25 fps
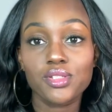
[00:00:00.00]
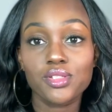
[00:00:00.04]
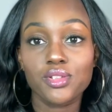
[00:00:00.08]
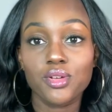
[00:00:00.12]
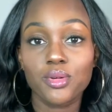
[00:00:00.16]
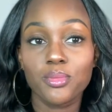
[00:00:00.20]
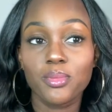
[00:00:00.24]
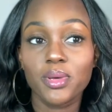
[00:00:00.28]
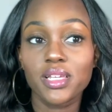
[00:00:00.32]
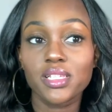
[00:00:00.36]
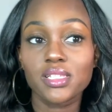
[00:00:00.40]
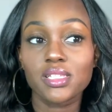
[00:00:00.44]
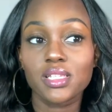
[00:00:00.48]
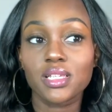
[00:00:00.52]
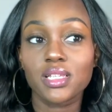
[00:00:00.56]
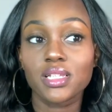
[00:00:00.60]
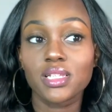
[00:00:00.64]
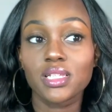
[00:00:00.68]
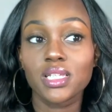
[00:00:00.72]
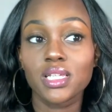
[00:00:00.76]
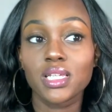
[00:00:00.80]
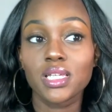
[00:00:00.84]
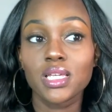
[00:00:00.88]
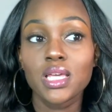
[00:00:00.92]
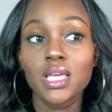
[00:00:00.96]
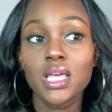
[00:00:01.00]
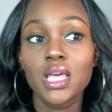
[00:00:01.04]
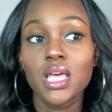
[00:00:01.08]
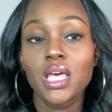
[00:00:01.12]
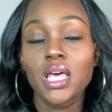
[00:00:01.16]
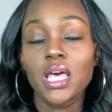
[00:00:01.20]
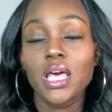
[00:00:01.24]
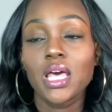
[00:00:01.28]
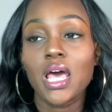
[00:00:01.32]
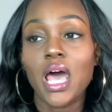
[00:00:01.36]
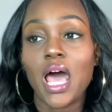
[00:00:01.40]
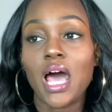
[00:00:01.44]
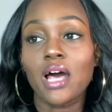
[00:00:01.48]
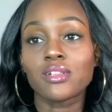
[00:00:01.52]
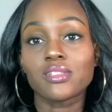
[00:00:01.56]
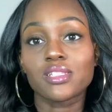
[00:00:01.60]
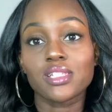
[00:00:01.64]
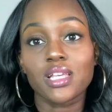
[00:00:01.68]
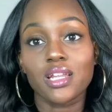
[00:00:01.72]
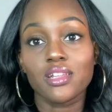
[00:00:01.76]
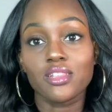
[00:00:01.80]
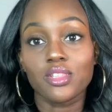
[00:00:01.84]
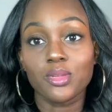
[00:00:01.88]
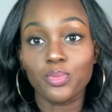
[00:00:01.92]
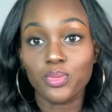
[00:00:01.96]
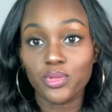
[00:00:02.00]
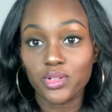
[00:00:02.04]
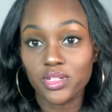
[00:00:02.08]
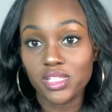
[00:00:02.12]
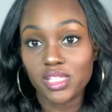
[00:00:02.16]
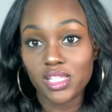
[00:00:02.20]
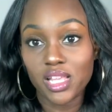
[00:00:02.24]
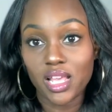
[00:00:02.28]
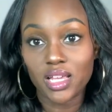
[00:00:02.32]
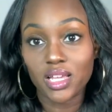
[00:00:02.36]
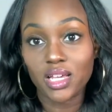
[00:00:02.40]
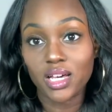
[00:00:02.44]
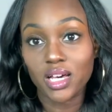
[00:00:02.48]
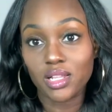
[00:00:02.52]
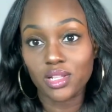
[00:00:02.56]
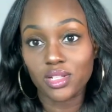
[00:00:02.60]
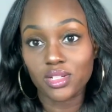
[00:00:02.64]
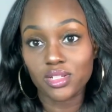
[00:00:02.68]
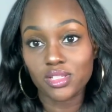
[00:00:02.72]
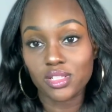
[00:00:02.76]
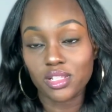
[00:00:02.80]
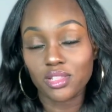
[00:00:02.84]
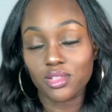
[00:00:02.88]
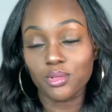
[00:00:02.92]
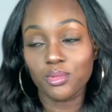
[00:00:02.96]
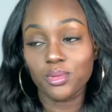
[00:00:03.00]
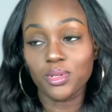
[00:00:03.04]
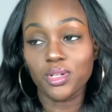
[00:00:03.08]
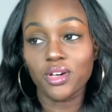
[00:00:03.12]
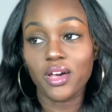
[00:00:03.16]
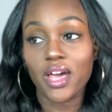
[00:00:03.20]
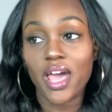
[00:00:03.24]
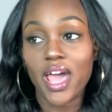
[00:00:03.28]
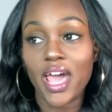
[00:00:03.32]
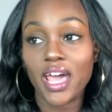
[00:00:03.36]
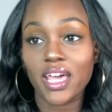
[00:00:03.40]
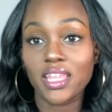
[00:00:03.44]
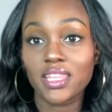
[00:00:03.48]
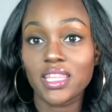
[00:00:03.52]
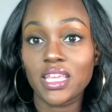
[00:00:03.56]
So basically, outside of the preset colors that the wheel had,